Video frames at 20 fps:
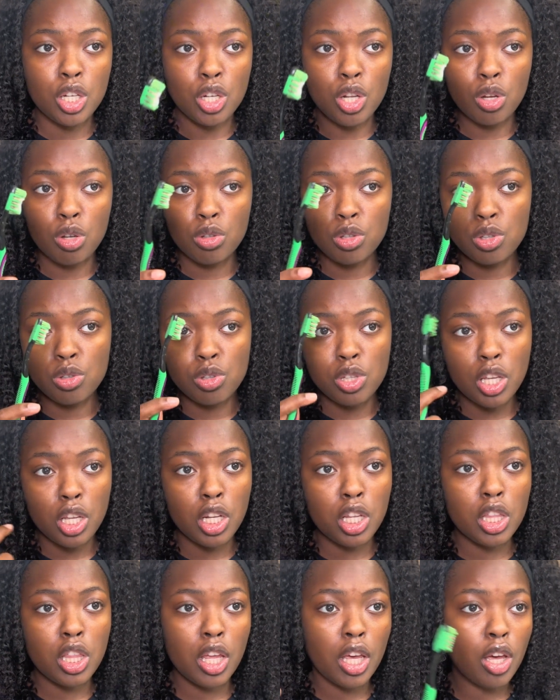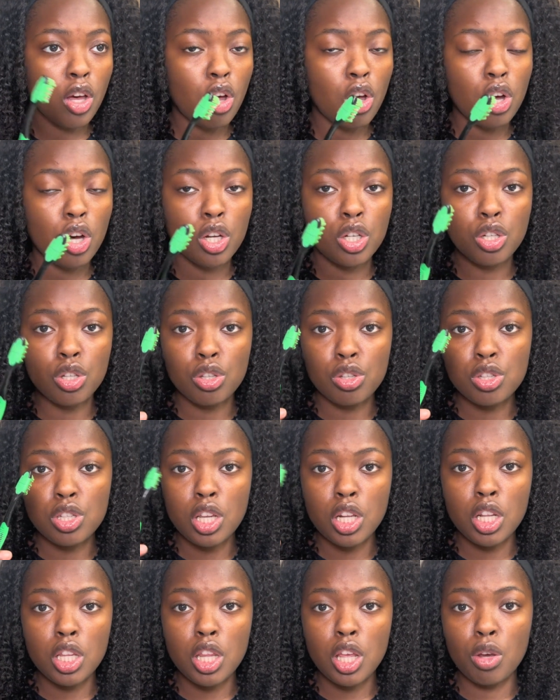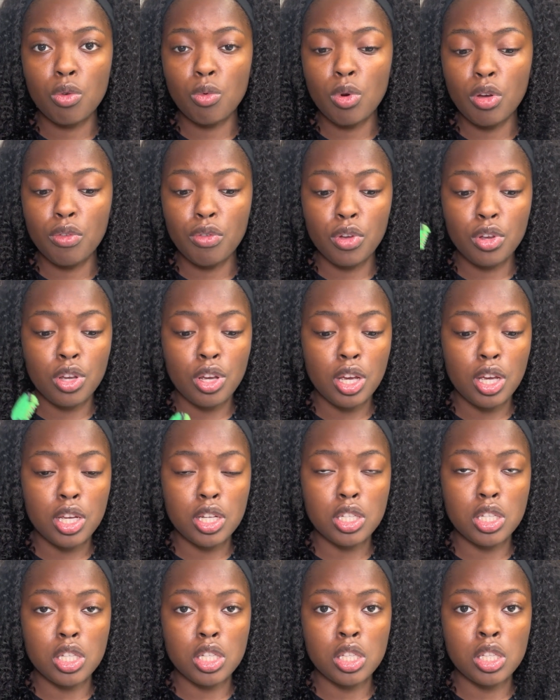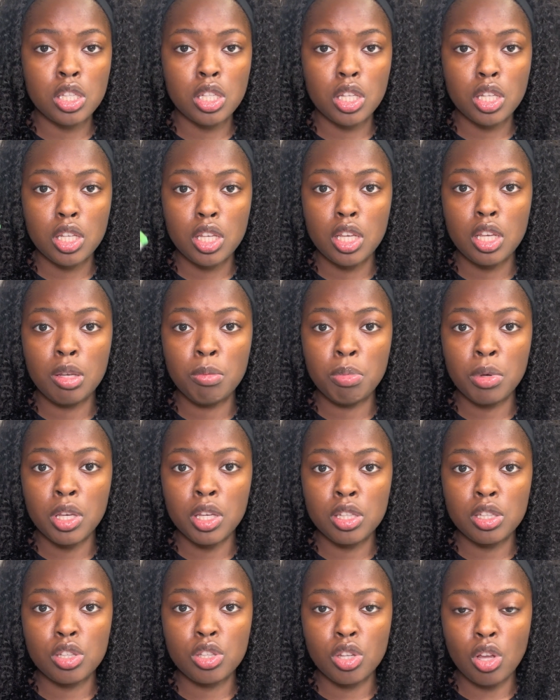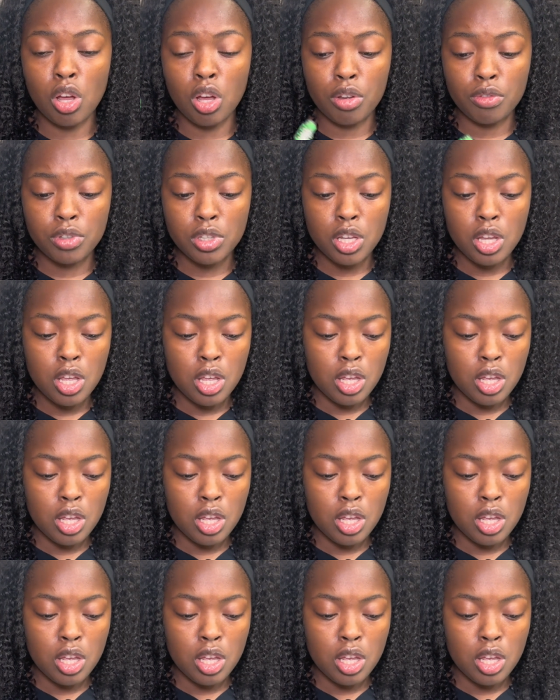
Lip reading: Don't use anything hard, don't use anything rough on your edges, keep it soft.